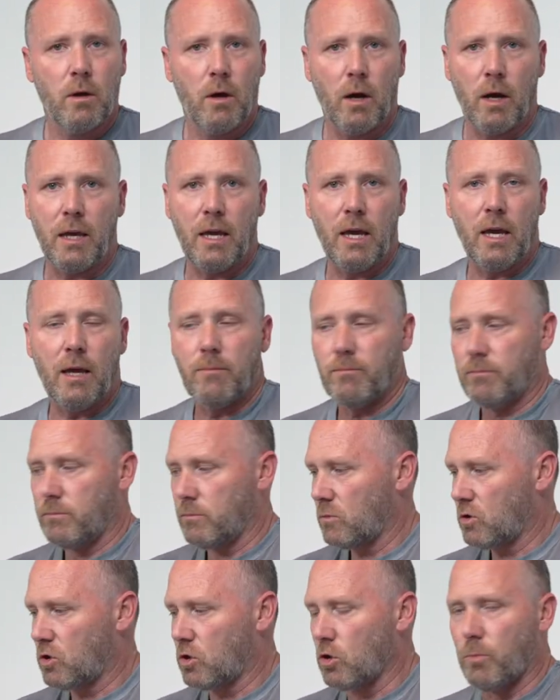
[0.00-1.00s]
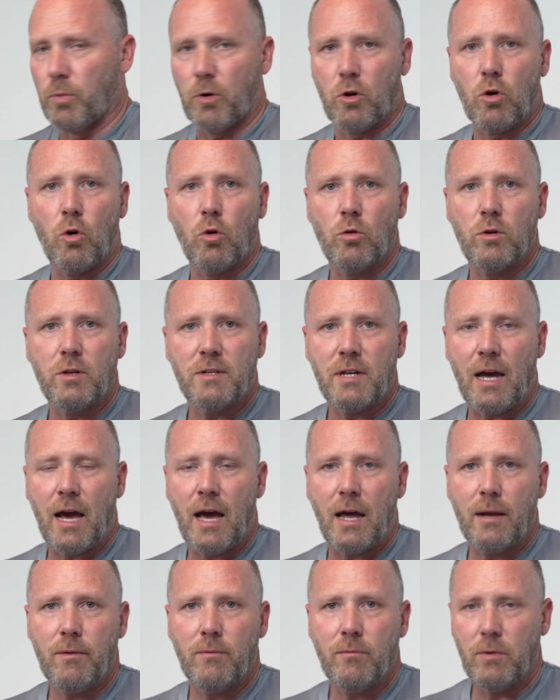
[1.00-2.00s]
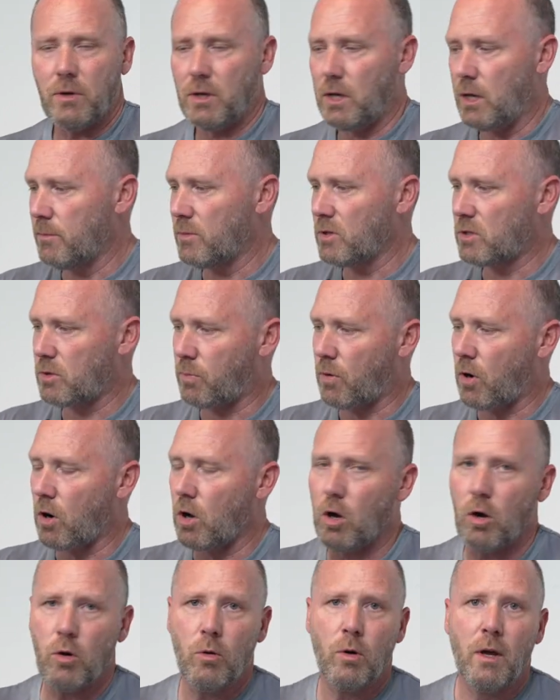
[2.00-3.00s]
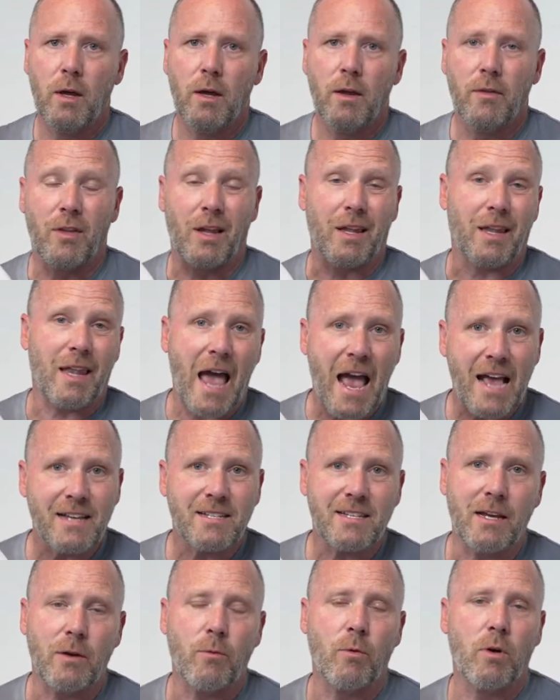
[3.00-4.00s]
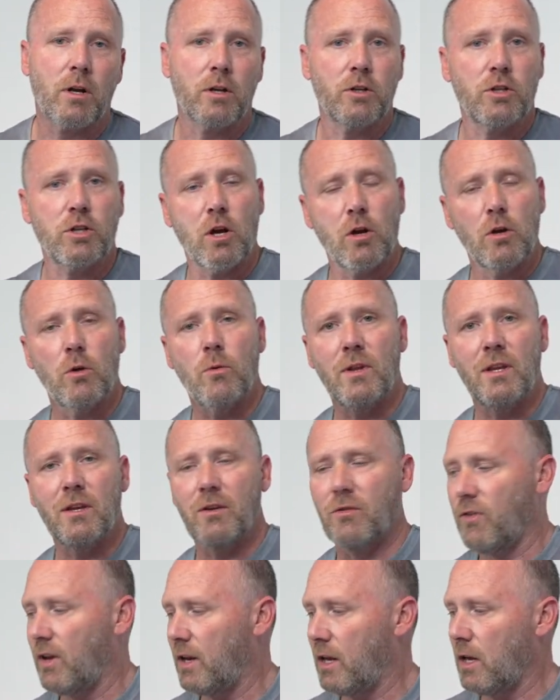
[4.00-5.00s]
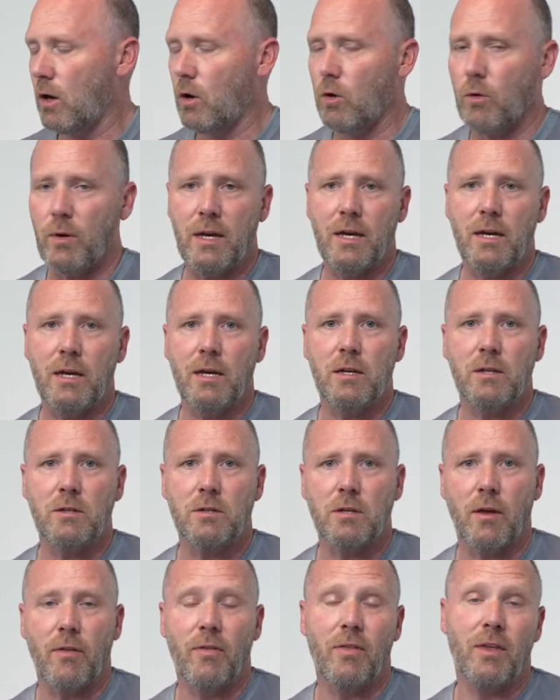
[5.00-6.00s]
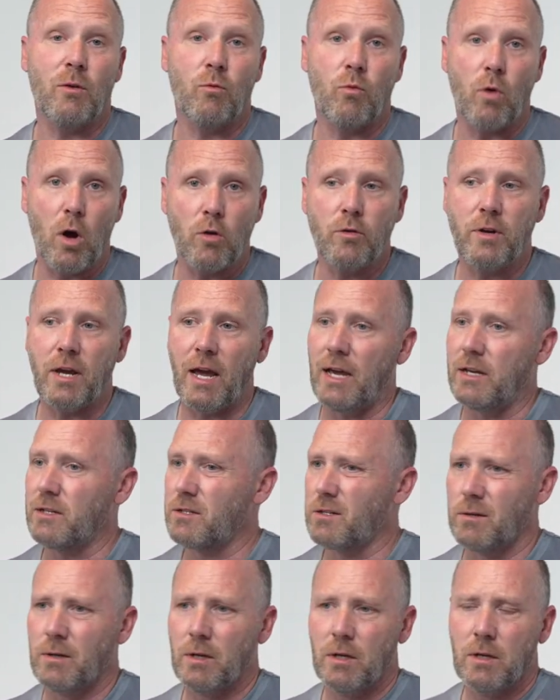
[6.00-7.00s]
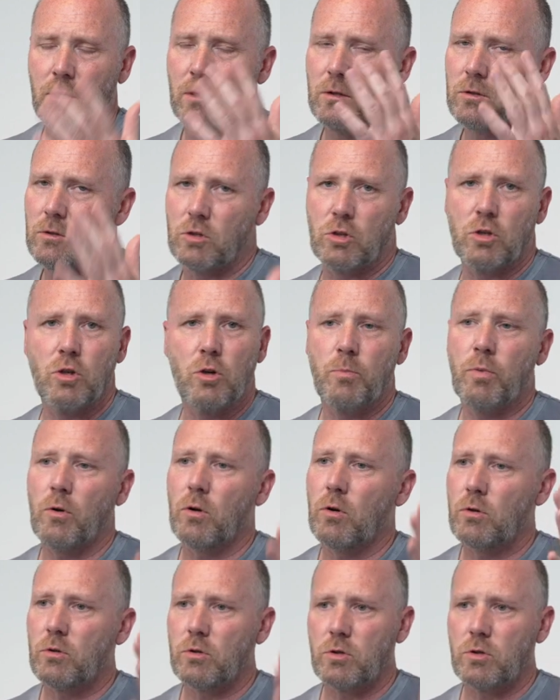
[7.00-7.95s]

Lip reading: again, super cool design, Nimbus Pro. The last thing we're gonna show you in this video is the road case. Super,